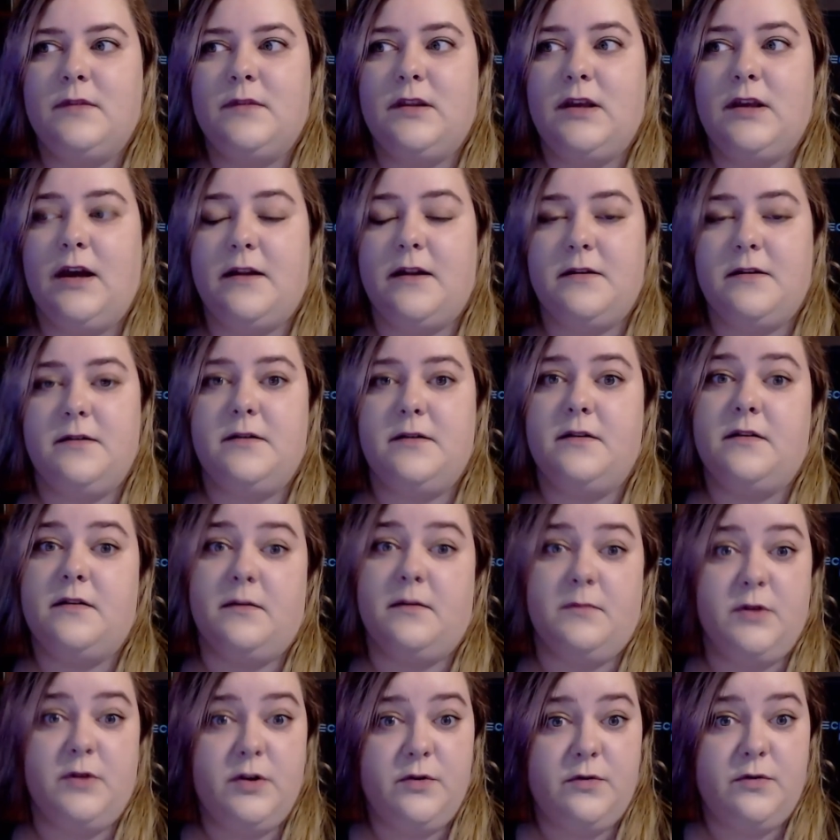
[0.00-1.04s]
got
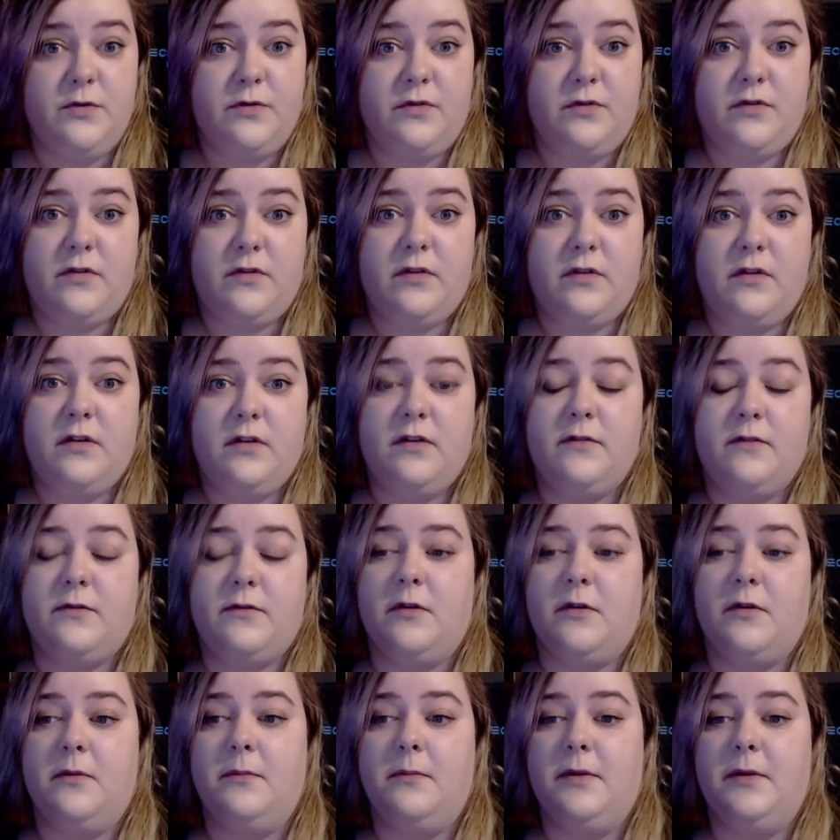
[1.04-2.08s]
some news
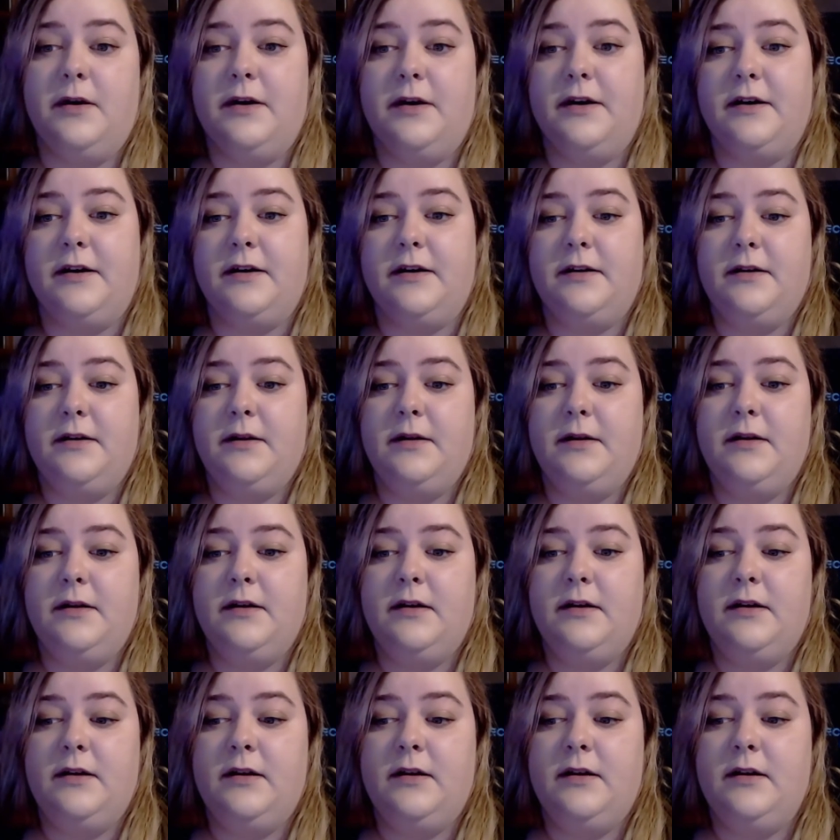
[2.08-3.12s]
from
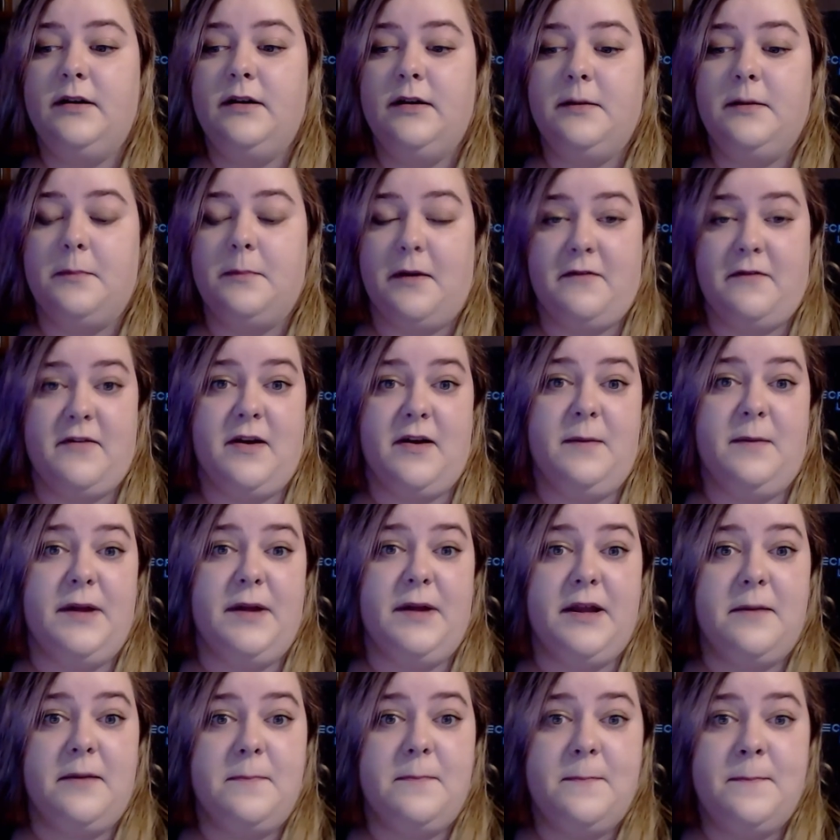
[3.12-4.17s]
my
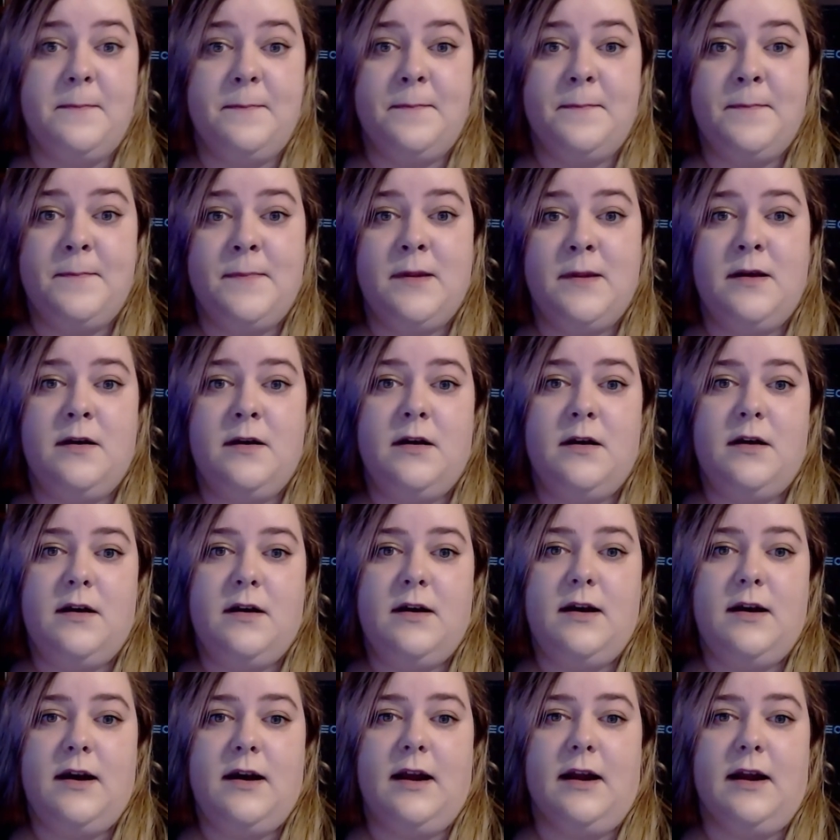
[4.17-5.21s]
family,
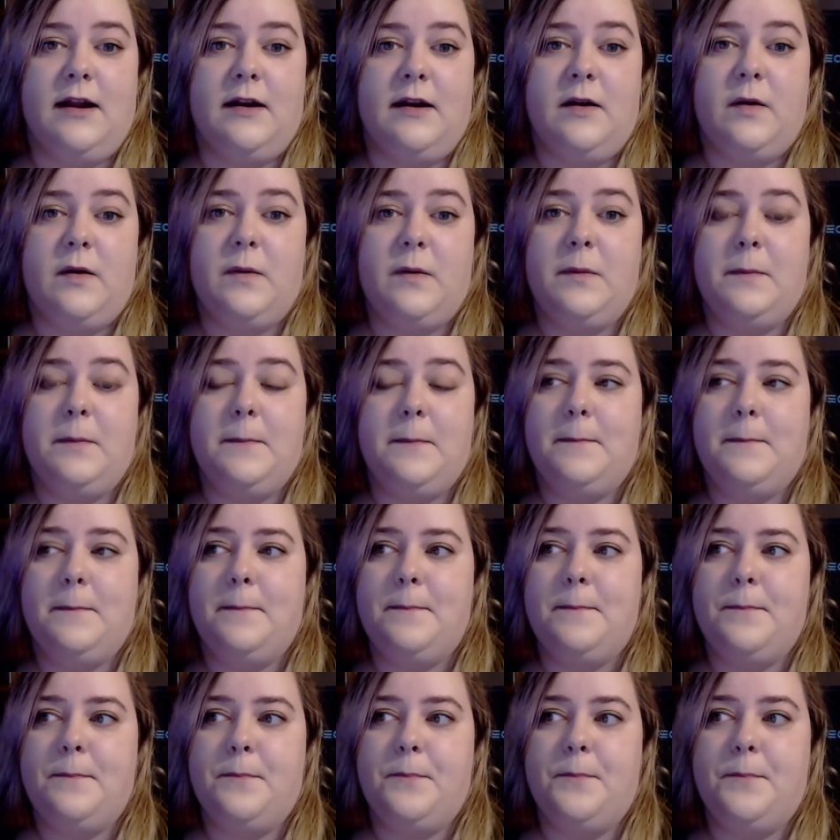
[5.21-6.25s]
and
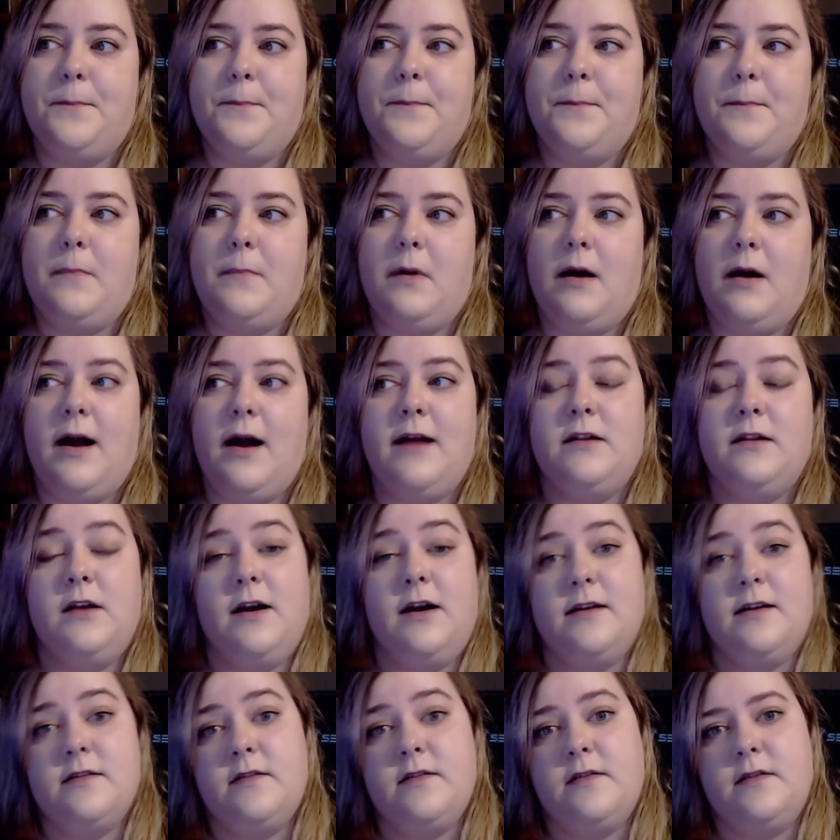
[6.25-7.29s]
I
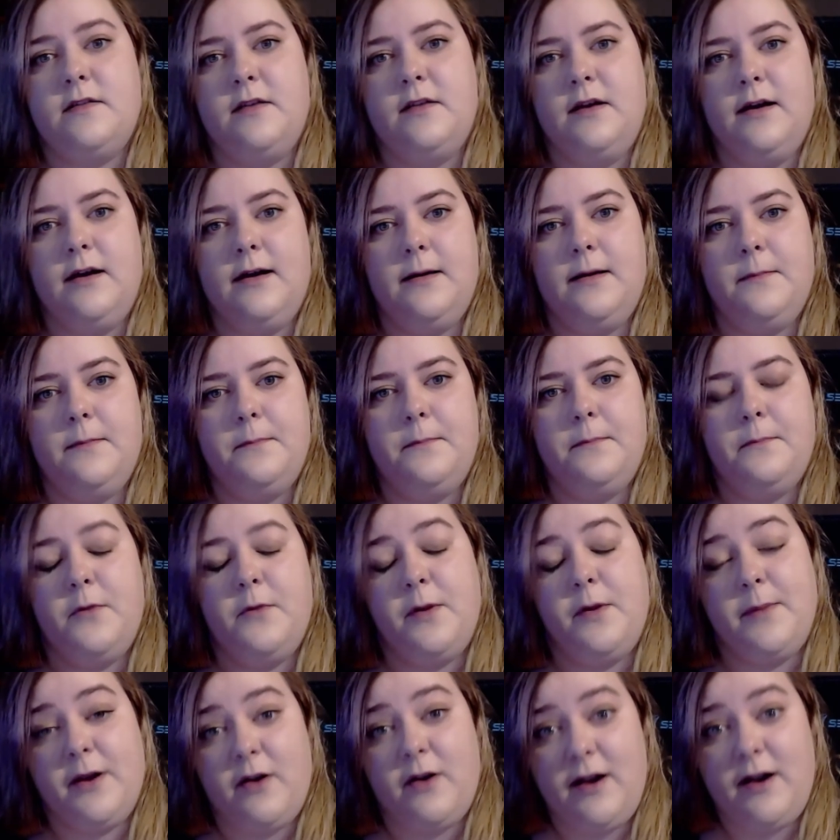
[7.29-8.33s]
lost one
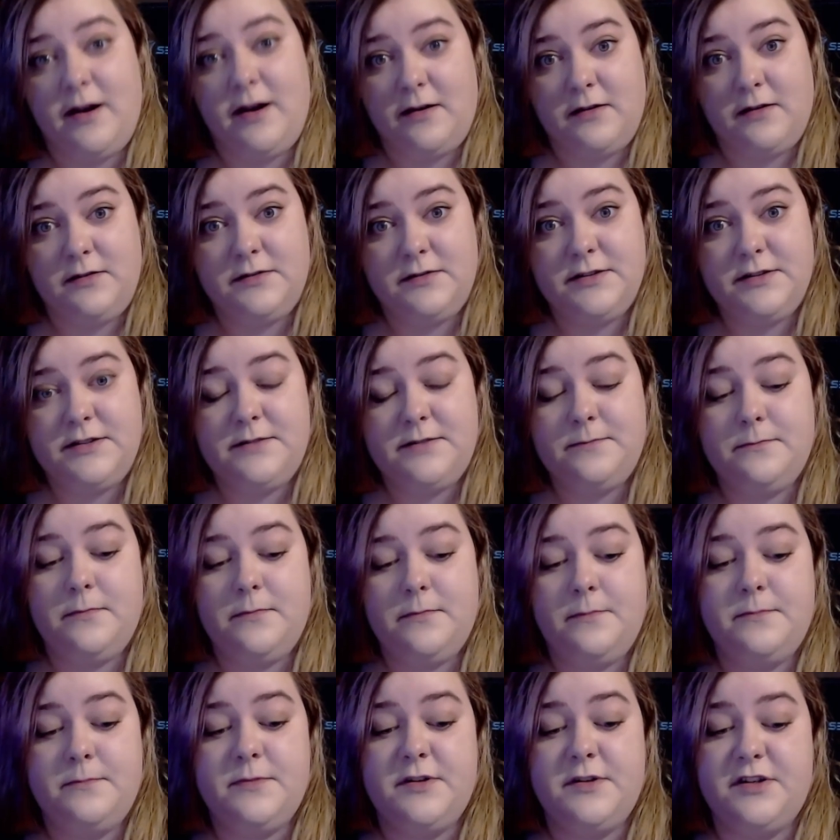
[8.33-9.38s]
of my great uncles
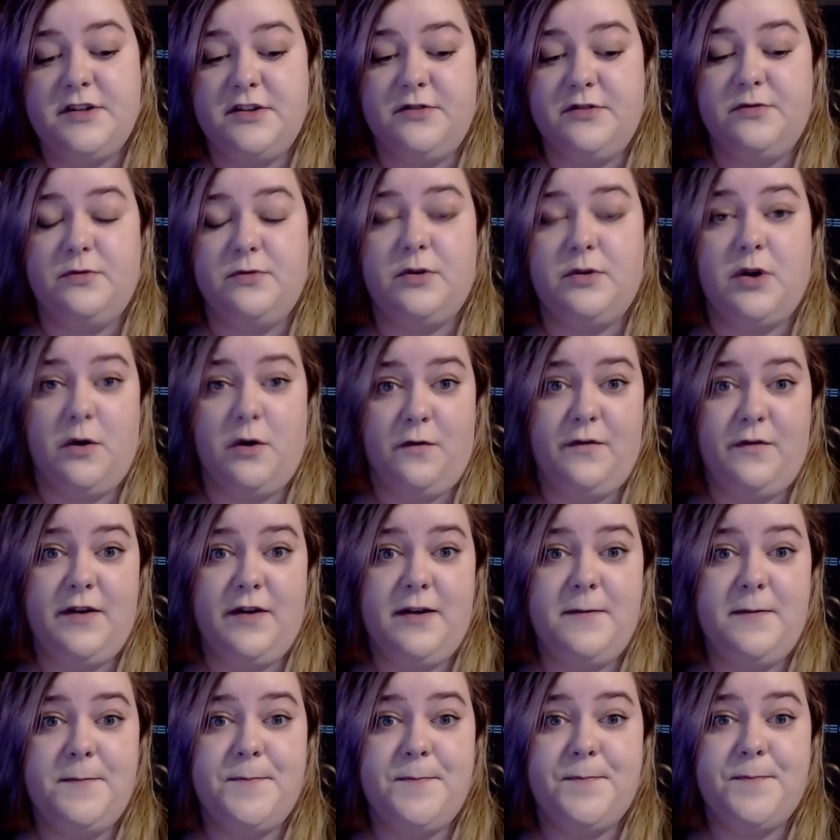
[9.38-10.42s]
to
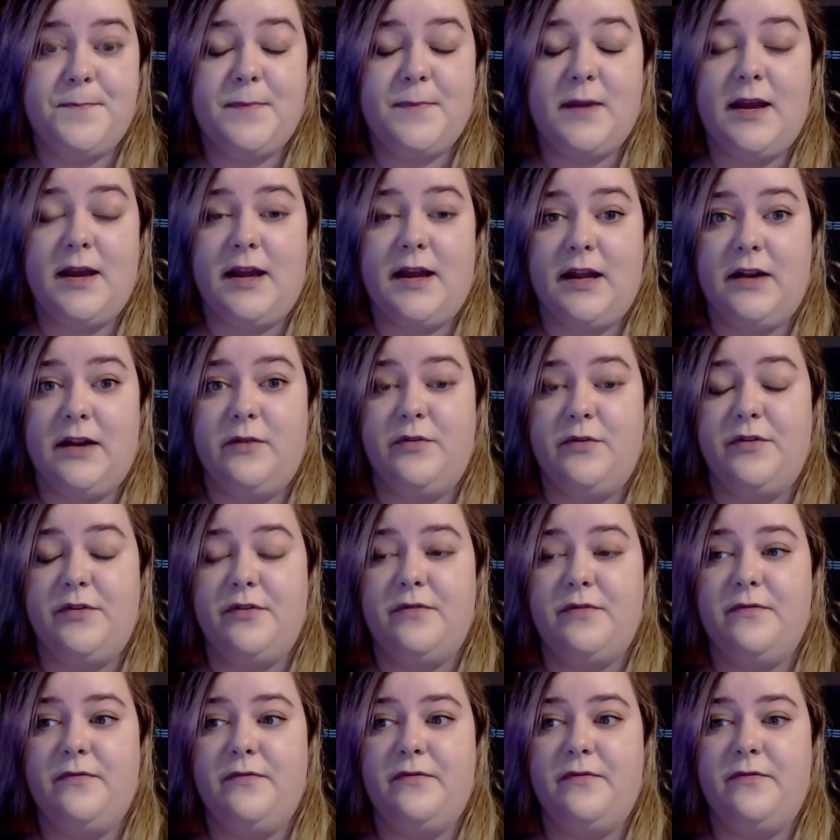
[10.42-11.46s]
COVID, and it
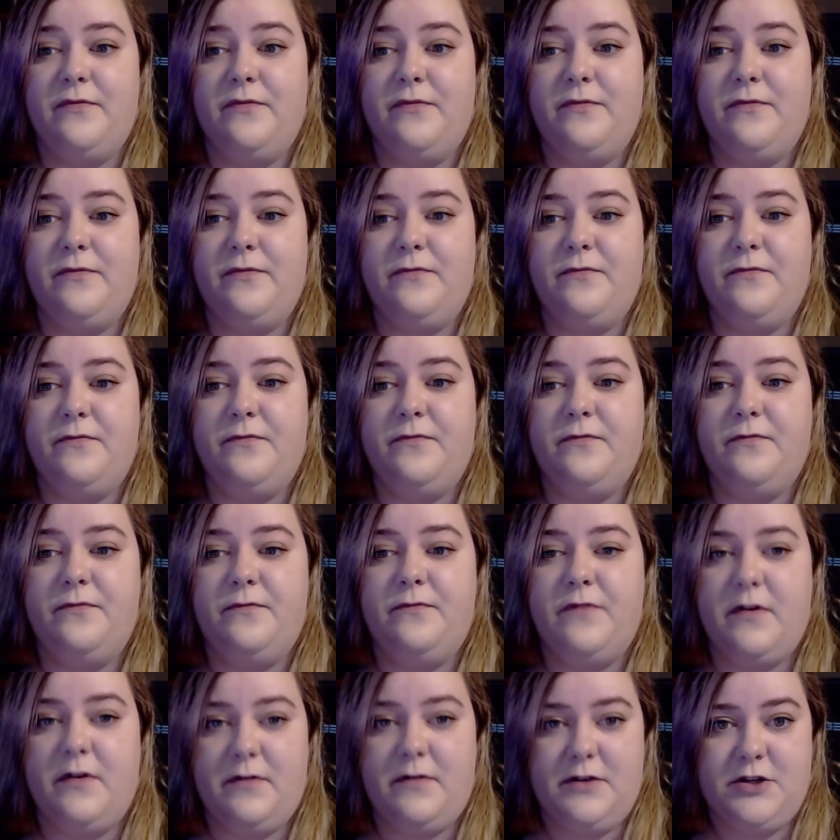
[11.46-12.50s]
was
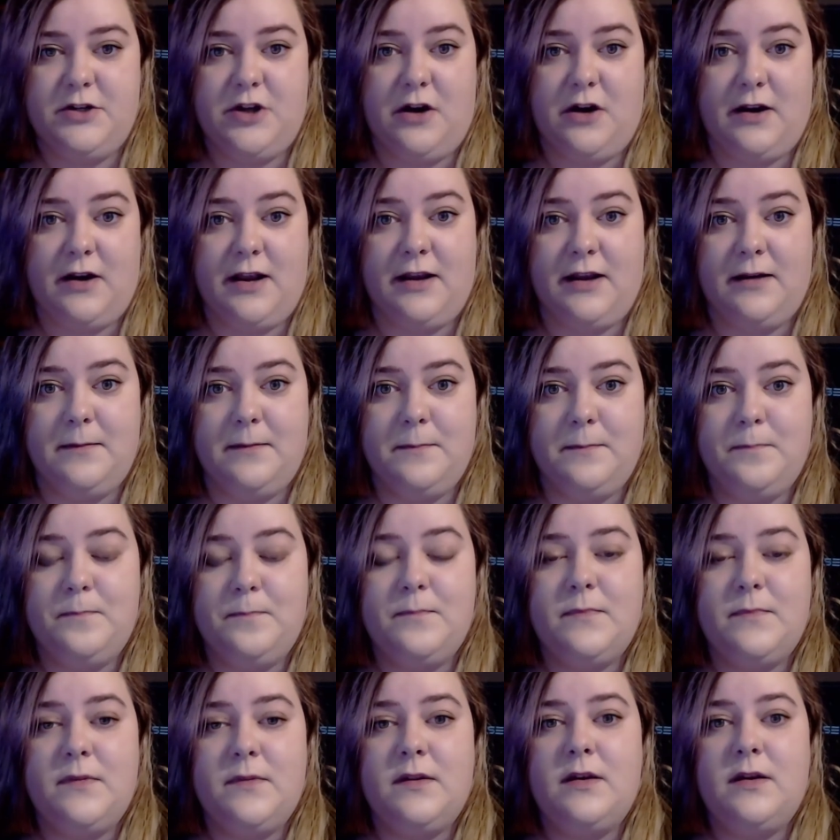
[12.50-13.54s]
very shocking.
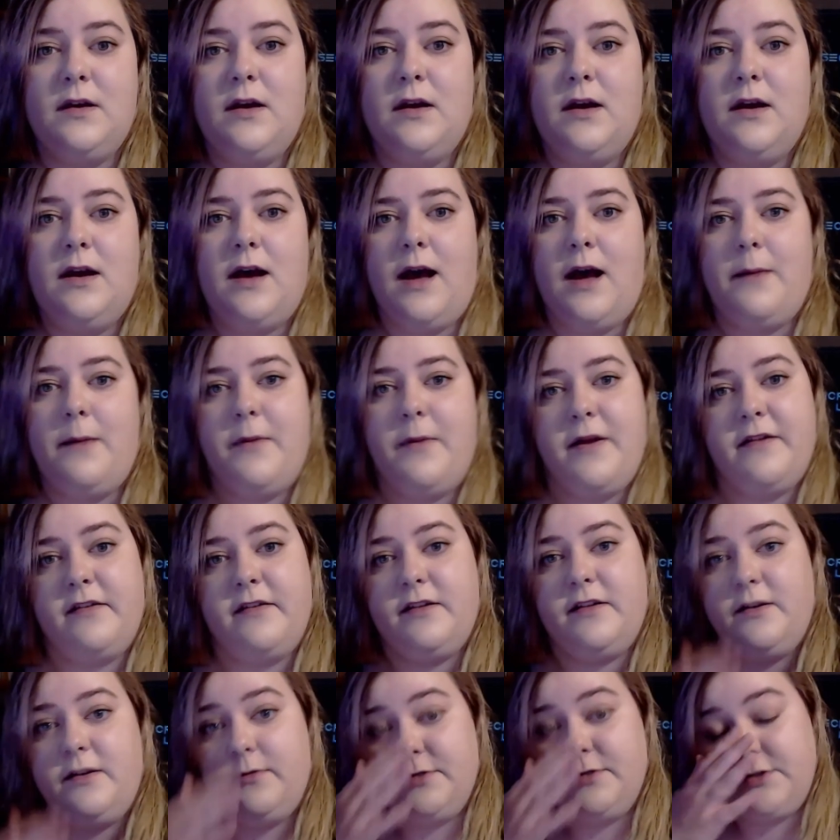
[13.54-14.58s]
I
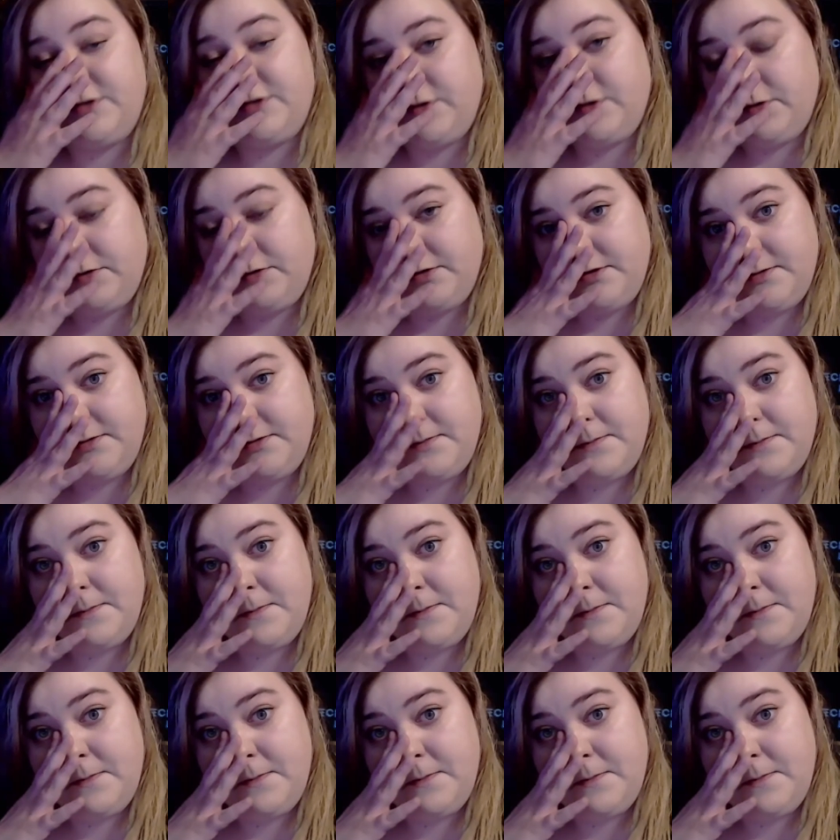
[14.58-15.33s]
basically was told